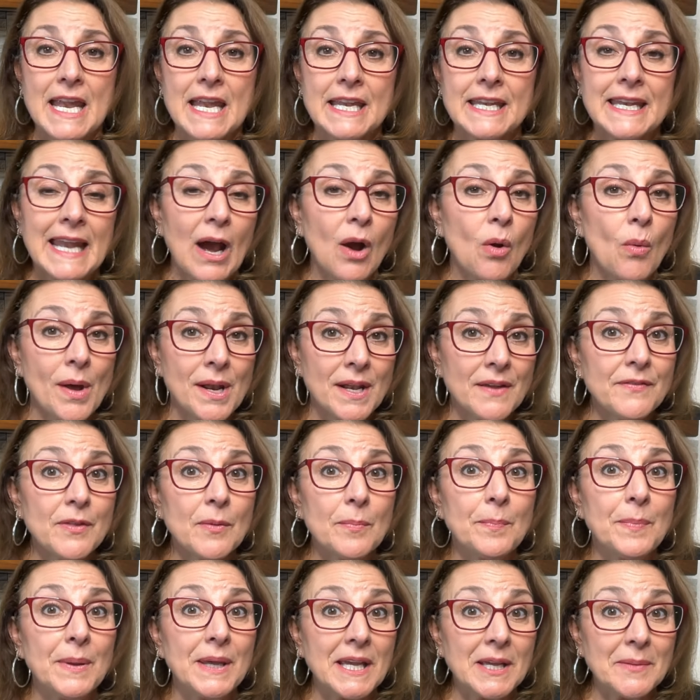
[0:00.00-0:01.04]
Now, one of the
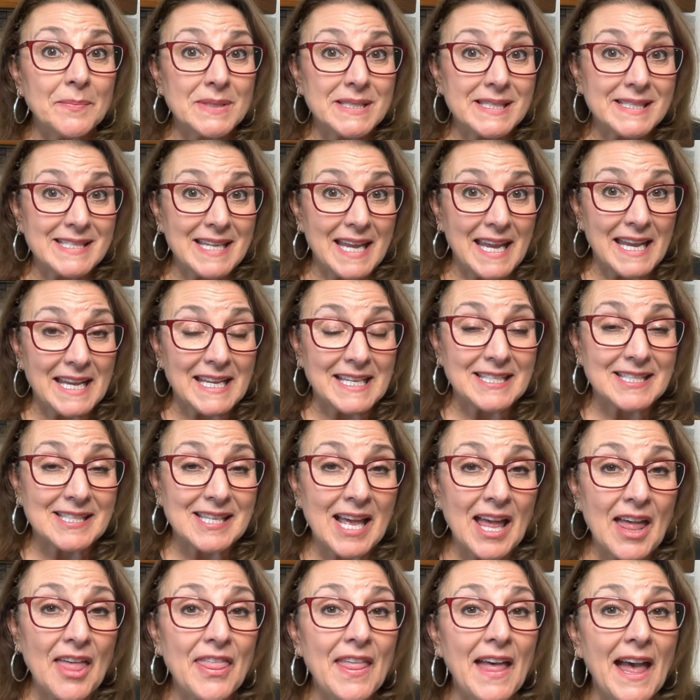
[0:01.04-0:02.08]
big mistakes
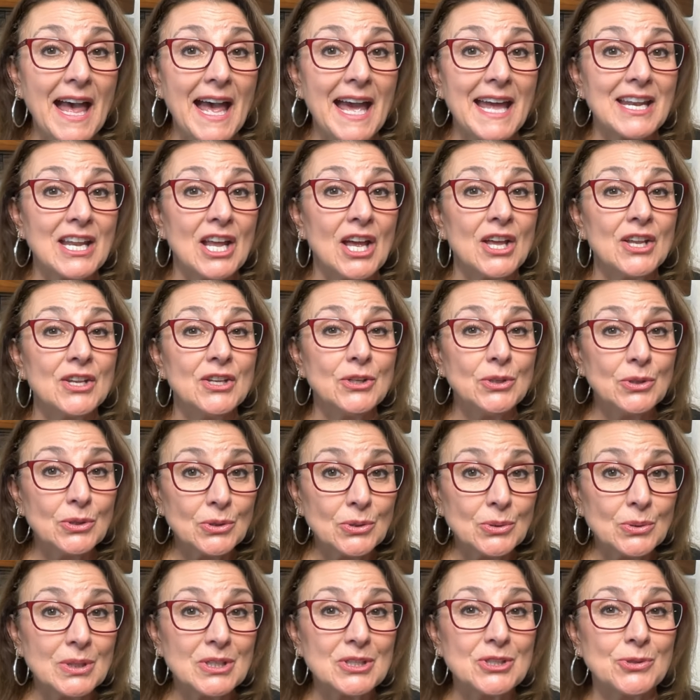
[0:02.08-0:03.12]
that
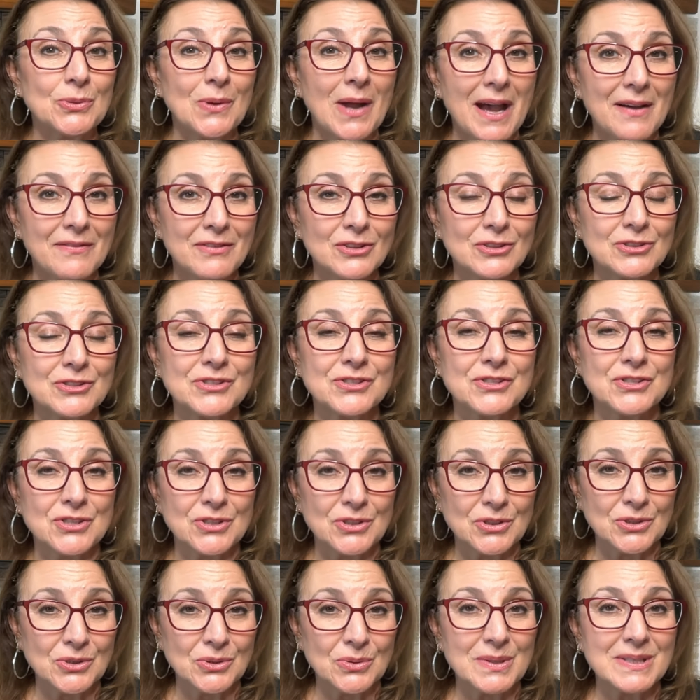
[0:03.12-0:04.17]
new travelers
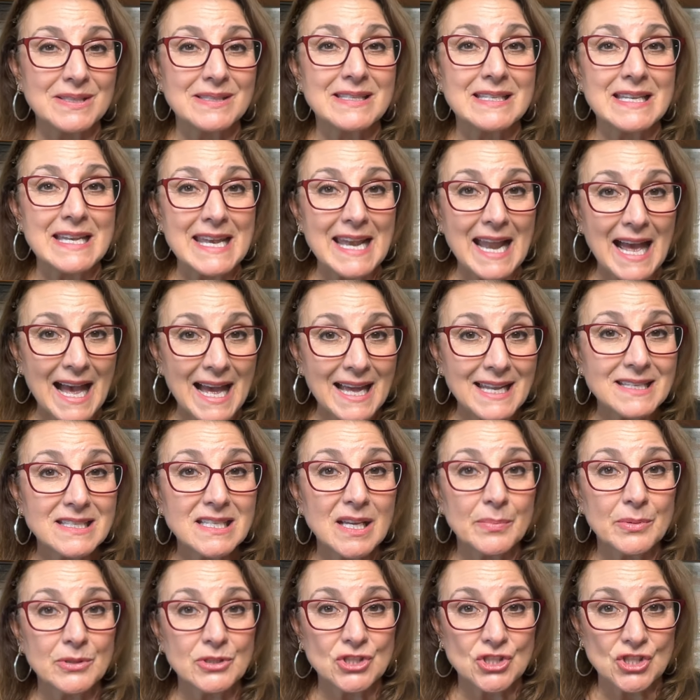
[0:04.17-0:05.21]
do is not
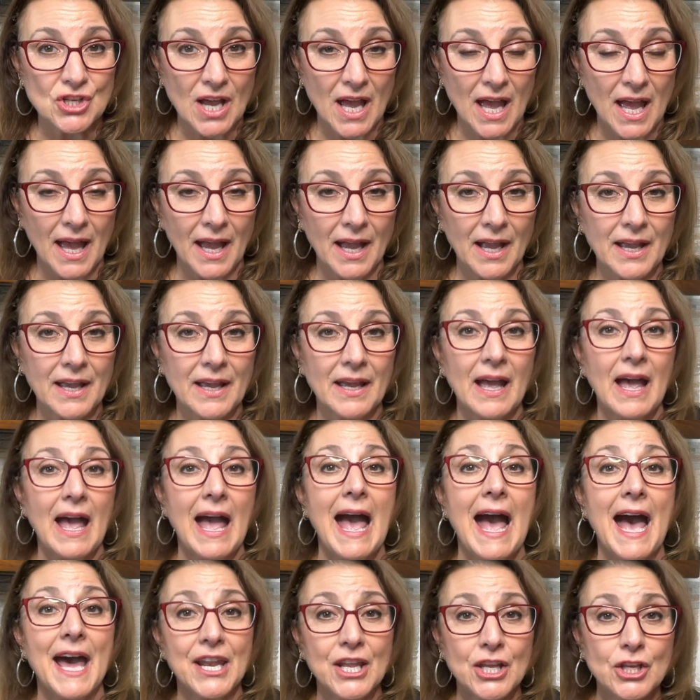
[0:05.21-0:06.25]
double check
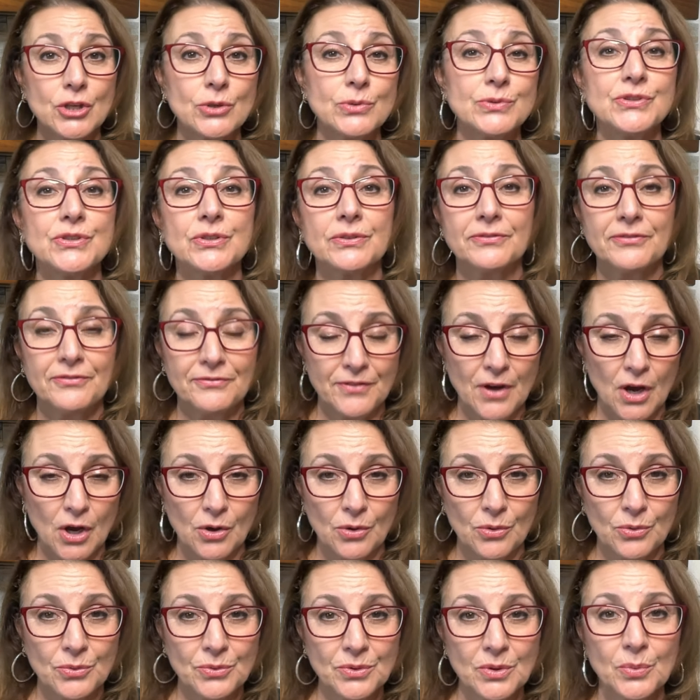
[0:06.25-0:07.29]
how to use your
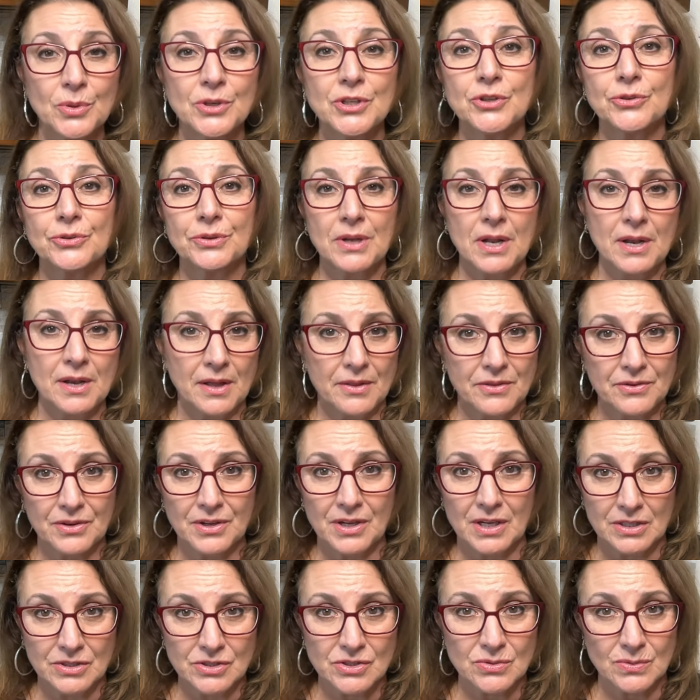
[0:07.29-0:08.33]
phone when you're in another
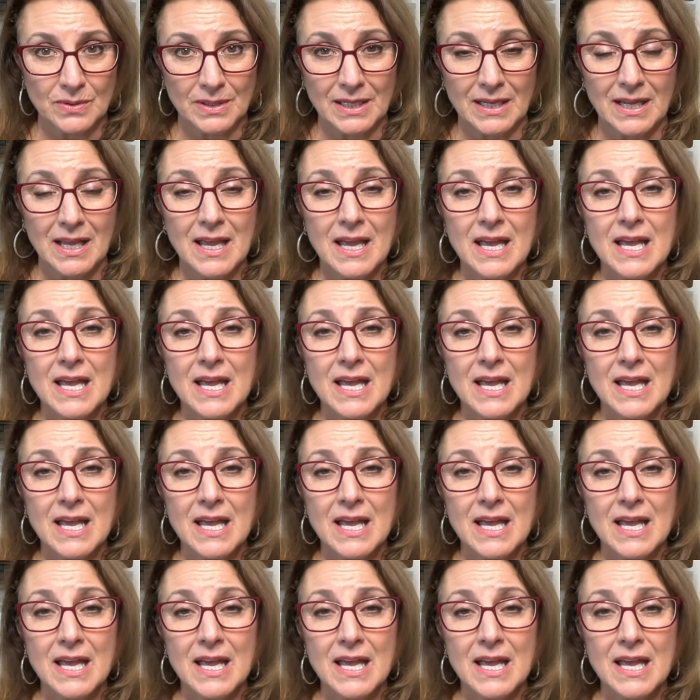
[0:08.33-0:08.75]
country.